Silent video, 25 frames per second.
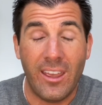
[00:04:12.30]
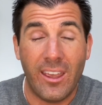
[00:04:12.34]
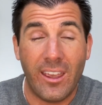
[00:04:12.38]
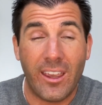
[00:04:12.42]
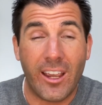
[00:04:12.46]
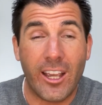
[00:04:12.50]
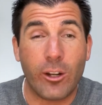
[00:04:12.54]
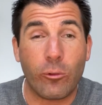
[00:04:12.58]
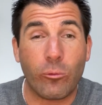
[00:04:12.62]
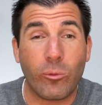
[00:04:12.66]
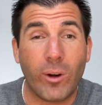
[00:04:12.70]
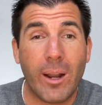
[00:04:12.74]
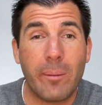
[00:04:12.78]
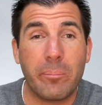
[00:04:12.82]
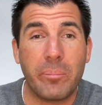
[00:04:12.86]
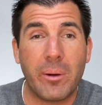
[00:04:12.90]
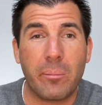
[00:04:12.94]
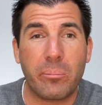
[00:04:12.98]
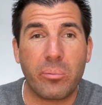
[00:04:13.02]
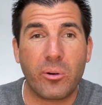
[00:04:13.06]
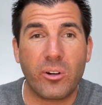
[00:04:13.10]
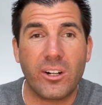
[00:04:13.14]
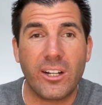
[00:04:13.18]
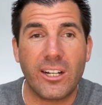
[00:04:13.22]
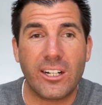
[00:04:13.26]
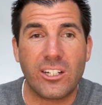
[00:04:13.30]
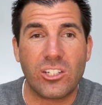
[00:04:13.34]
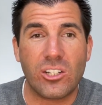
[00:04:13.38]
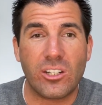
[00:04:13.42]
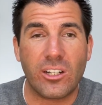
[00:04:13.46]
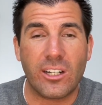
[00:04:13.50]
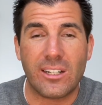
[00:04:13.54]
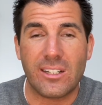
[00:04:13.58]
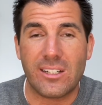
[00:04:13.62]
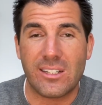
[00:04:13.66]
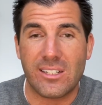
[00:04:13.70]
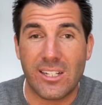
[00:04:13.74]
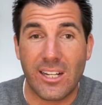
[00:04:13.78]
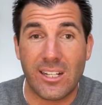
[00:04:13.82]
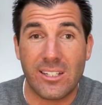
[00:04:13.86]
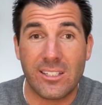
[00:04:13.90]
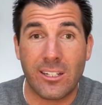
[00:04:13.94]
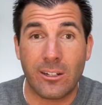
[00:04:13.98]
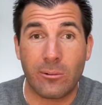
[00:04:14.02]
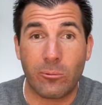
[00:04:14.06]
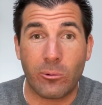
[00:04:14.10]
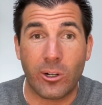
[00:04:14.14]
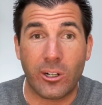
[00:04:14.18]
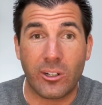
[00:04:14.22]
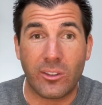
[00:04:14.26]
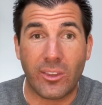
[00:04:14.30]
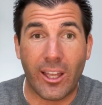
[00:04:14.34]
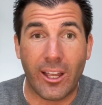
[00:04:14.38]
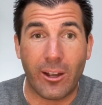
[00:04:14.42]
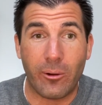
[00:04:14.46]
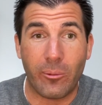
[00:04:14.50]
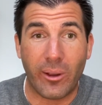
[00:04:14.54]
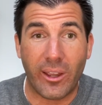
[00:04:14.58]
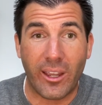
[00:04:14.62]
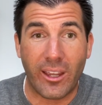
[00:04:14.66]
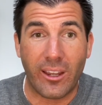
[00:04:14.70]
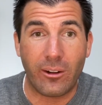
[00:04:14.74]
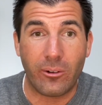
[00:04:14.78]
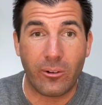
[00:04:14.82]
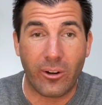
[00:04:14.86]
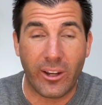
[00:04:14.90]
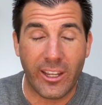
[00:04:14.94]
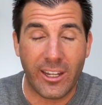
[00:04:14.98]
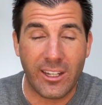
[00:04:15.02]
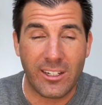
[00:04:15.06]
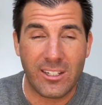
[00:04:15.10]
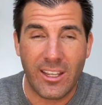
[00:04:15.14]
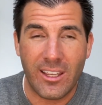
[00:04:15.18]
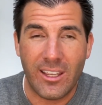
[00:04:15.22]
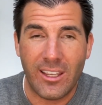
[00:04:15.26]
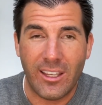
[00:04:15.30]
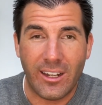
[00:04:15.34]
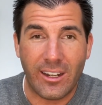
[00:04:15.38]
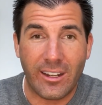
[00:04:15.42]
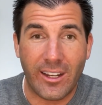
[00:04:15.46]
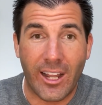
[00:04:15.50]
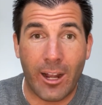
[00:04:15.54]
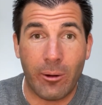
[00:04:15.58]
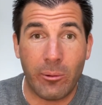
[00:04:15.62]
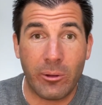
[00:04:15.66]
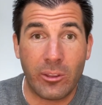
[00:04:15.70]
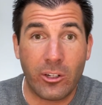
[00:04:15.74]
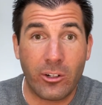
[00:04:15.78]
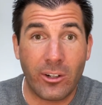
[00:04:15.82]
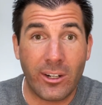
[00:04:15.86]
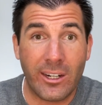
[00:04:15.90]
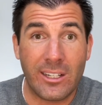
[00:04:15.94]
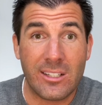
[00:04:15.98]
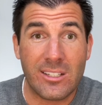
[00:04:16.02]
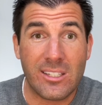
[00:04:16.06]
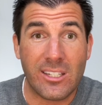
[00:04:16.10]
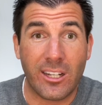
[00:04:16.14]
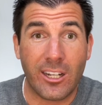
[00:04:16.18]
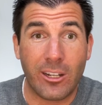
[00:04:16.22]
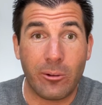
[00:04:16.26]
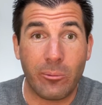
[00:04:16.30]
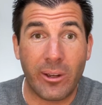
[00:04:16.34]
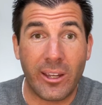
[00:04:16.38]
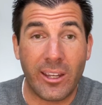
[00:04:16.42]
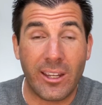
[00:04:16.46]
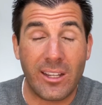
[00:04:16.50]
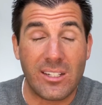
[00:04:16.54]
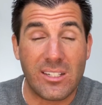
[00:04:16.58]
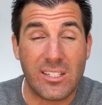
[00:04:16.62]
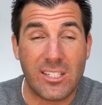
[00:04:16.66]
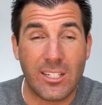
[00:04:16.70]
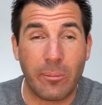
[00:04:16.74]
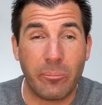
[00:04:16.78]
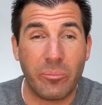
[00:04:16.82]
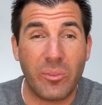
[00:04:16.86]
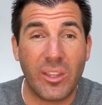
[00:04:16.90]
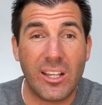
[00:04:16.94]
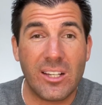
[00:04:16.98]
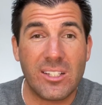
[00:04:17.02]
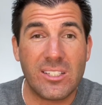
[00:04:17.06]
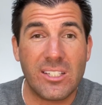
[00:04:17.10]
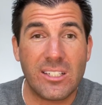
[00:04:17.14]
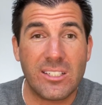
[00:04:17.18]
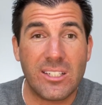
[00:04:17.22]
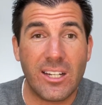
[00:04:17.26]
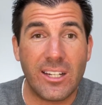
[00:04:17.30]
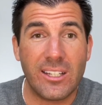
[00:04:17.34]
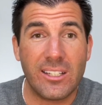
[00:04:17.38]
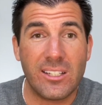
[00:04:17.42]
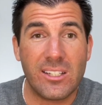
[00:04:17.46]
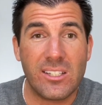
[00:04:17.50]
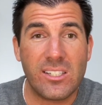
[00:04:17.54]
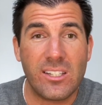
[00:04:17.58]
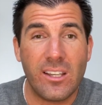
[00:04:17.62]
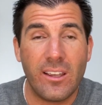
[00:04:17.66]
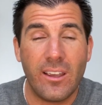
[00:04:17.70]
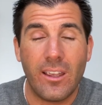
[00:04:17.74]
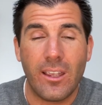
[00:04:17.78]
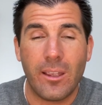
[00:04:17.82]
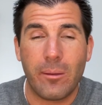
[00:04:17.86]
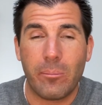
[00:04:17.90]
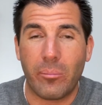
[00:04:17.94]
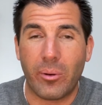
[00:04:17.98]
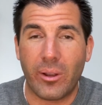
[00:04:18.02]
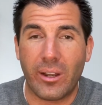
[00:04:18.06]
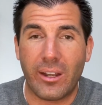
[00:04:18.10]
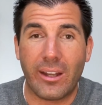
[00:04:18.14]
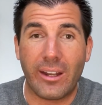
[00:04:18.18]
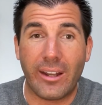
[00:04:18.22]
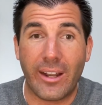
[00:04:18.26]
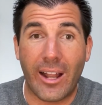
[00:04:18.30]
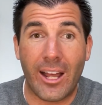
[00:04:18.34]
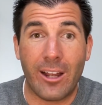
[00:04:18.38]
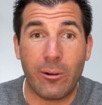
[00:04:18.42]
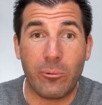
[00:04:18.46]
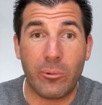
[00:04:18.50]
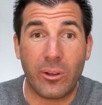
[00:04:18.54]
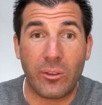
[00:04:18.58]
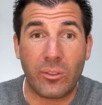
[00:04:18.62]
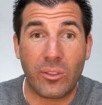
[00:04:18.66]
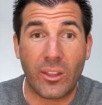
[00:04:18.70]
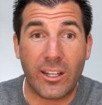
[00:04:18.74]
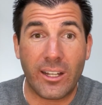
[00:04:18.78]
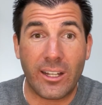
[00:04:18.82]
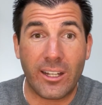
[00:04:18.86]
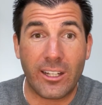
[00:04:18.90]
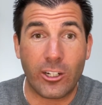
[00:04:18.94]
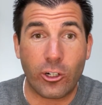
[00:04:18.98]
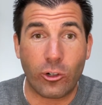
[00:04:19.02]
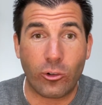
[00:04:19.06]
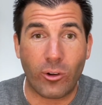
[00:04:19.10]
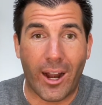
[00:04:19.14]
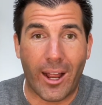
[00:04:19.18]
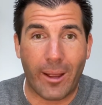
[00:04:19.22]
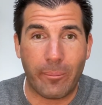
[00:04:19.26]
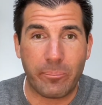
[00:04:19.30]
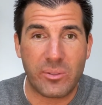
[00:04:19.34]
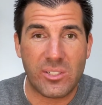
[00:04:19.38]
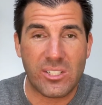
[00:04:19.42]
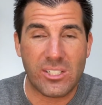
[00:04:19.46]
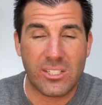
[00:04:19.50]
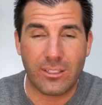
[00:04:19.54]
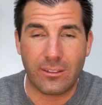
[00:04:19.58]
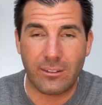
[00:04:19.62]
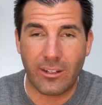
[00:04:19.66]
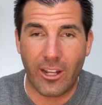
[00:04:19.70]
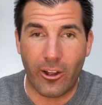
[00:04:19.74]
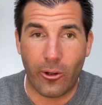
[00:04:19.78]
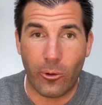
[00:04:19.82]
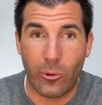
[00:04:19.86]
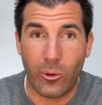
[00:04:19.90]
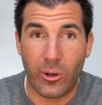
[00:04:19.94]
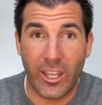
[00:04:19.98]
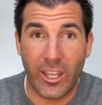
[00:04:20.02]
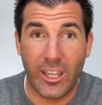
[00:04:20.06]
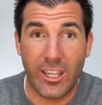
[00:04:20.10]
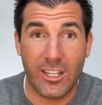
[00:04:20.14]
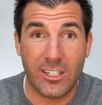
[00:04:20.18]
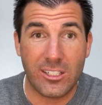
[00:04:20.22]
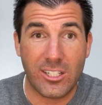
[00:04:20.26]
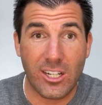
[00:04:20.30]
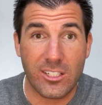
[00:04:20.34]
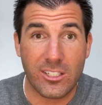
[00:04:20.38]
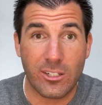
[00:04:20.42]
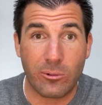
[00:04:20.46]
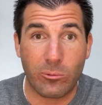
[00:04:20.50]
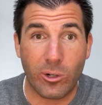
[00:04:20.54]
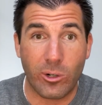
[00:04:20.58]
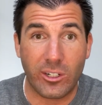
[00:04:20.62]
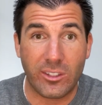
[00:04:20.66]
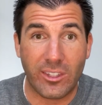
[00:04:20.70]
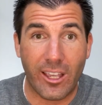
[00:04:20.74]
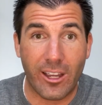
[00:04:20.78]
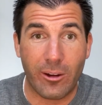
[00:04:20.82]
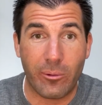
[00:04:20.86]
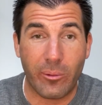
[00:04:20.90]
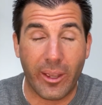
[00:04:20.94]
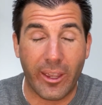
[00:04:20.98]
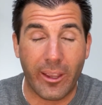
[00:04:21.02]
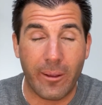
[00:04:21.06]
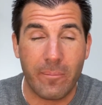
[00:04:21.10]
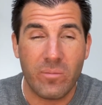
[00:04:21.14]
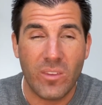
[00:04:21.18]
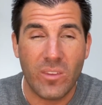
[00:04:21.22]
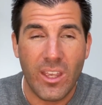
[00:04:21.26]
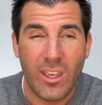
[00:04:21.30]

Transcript: and ramp up production. It doesn't work that way, right? Not with grains, anyway. Some things it does, but not with uh, crops. No, it doesn't work that way.